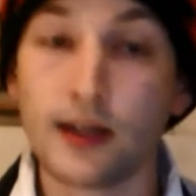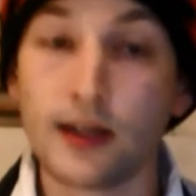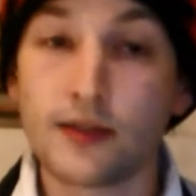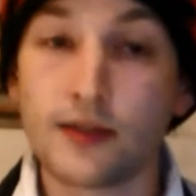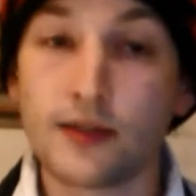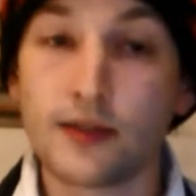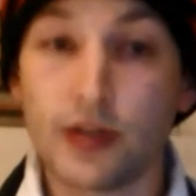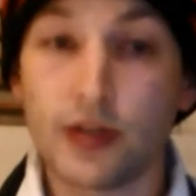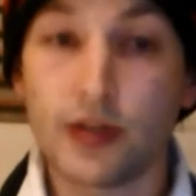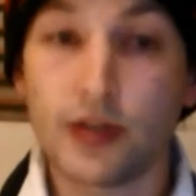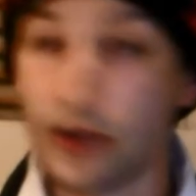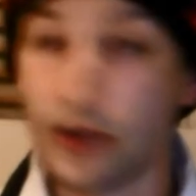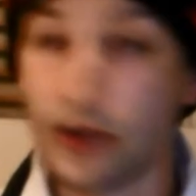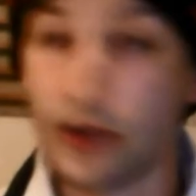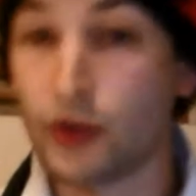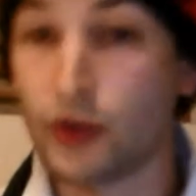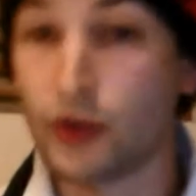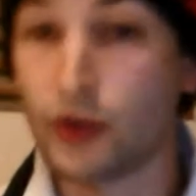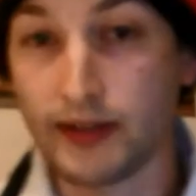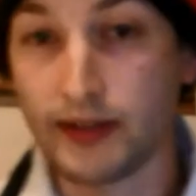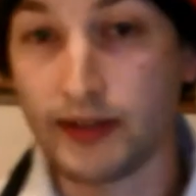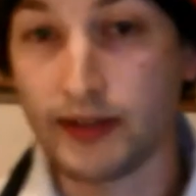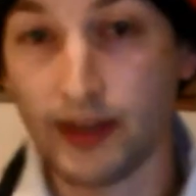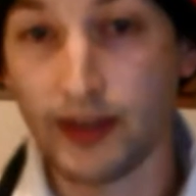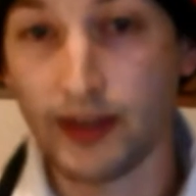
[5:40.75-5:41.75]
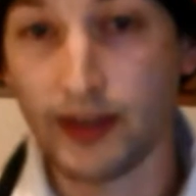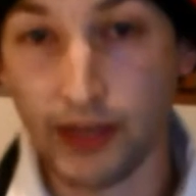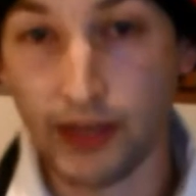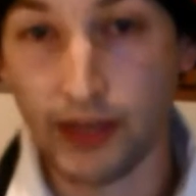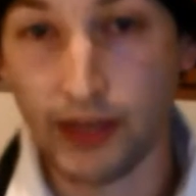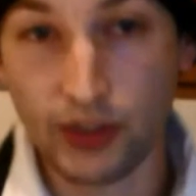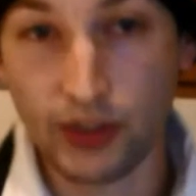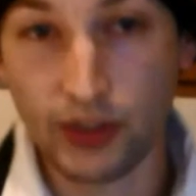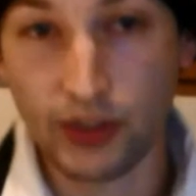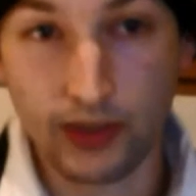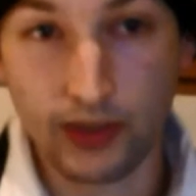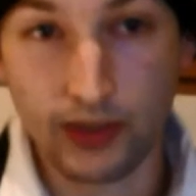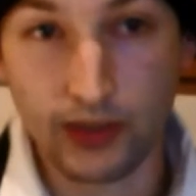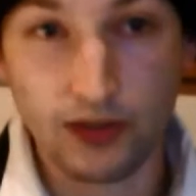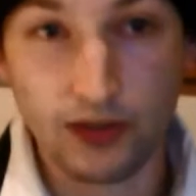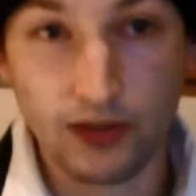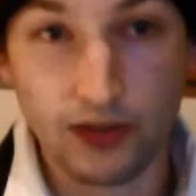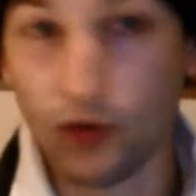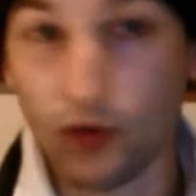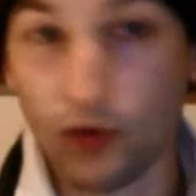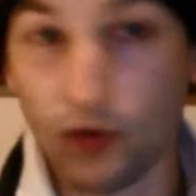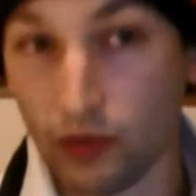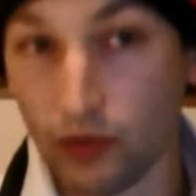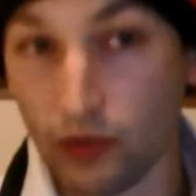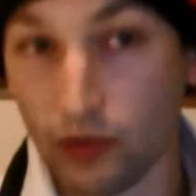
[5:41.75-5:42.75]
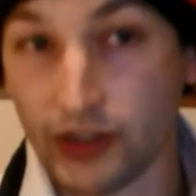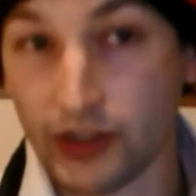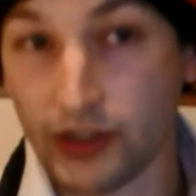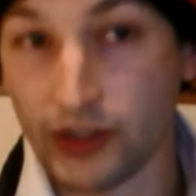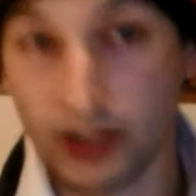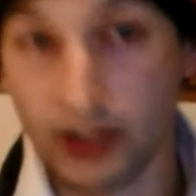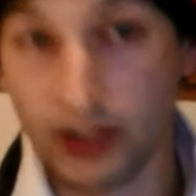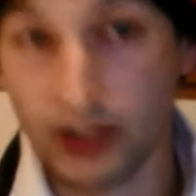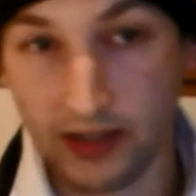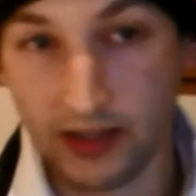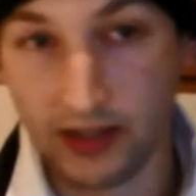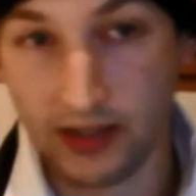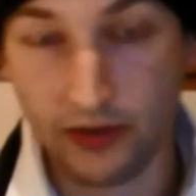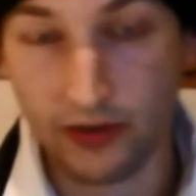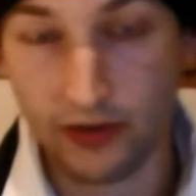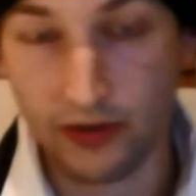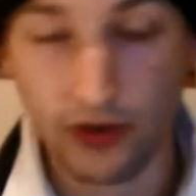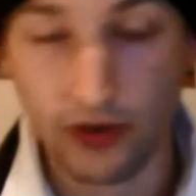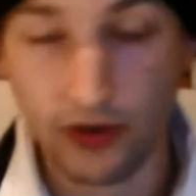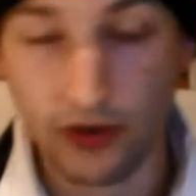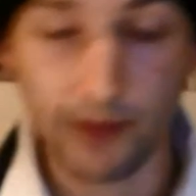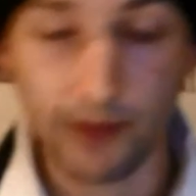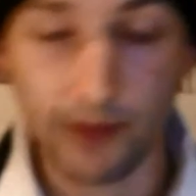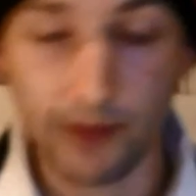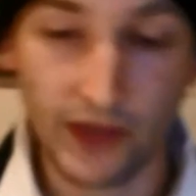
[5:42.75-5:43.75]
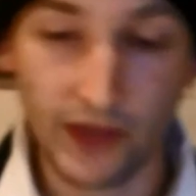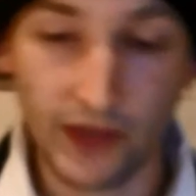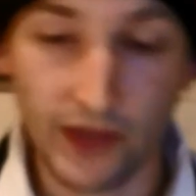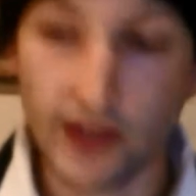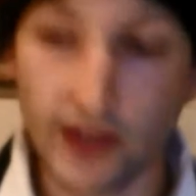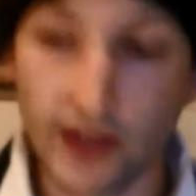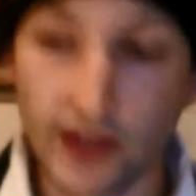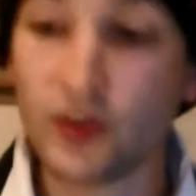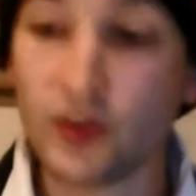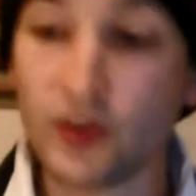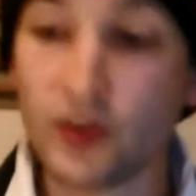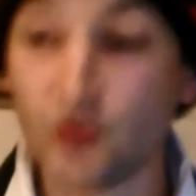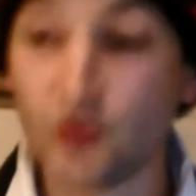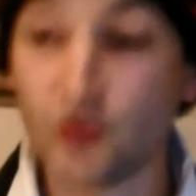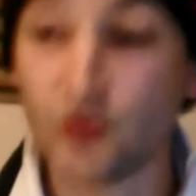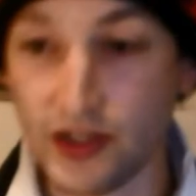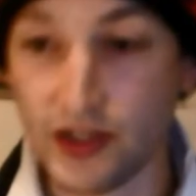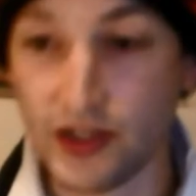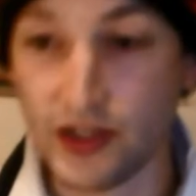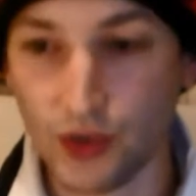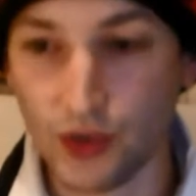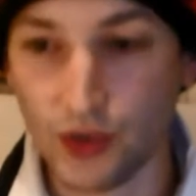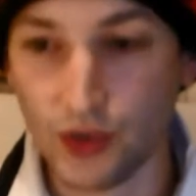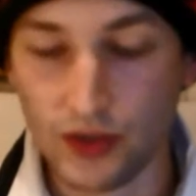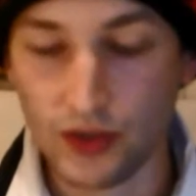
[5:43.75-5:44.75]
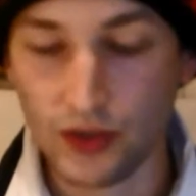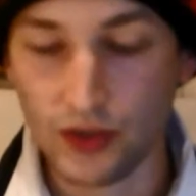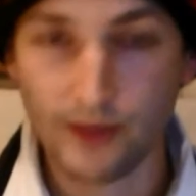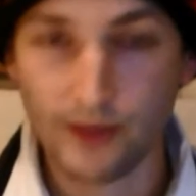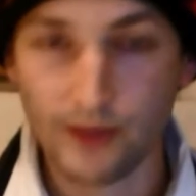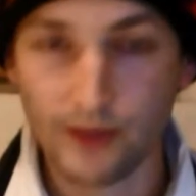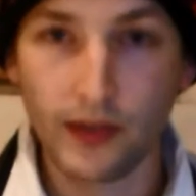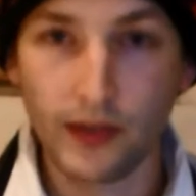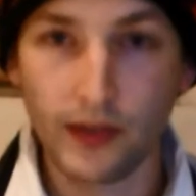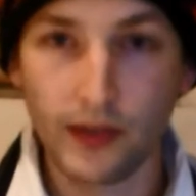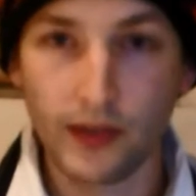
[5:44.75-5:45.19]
So territory is another major one. So you've got religion and territory. The next one is resource.